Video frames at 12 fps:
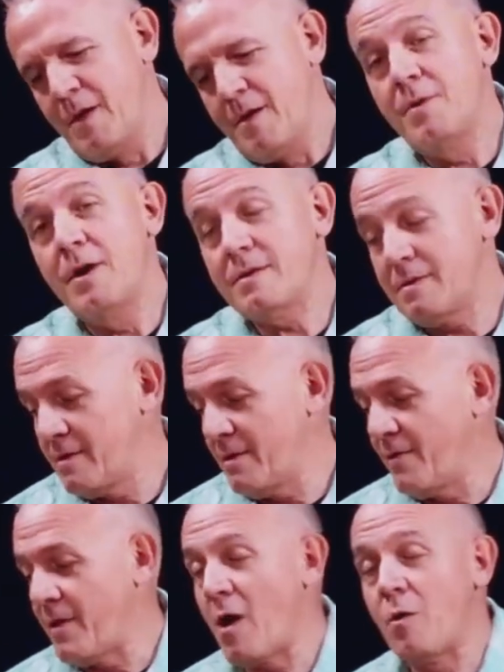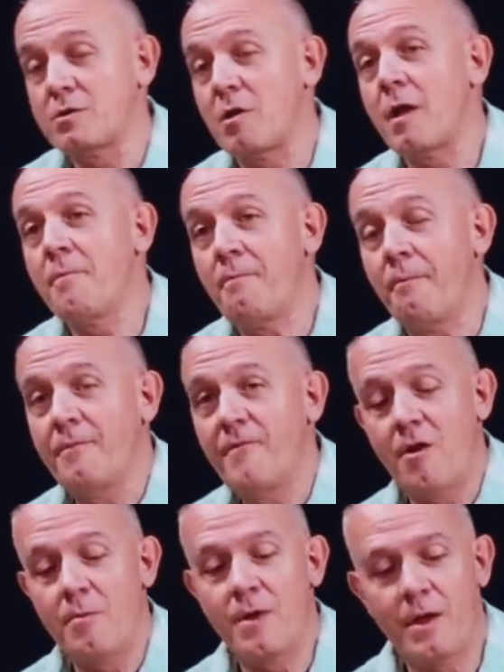But flowers are a
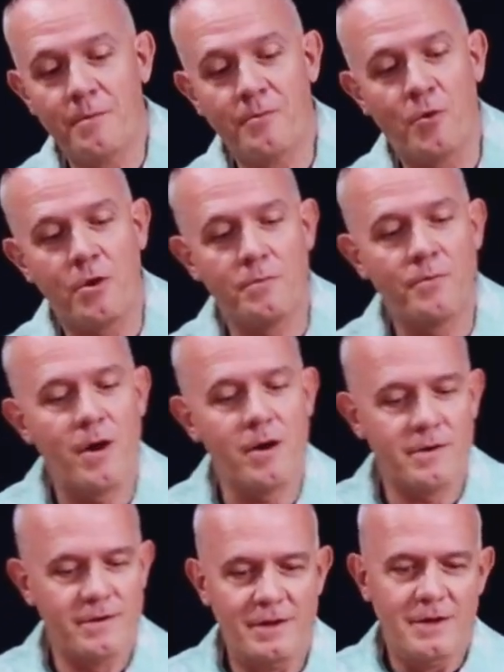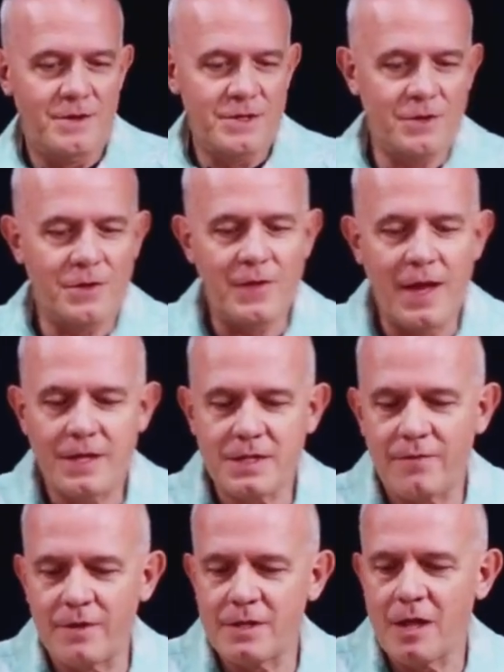very big, important part to the
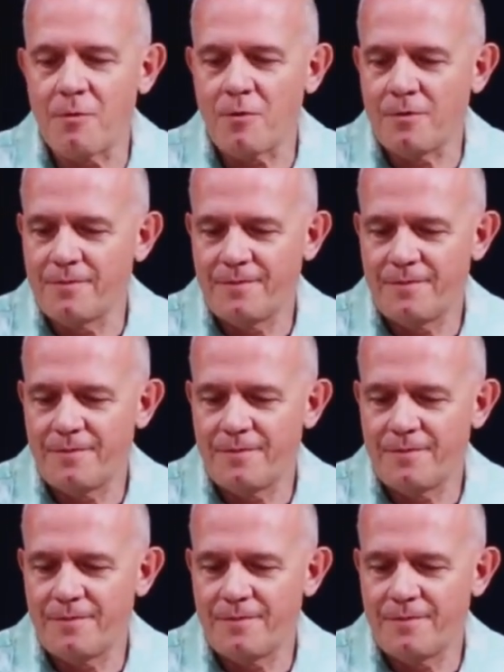Thanksgiving table.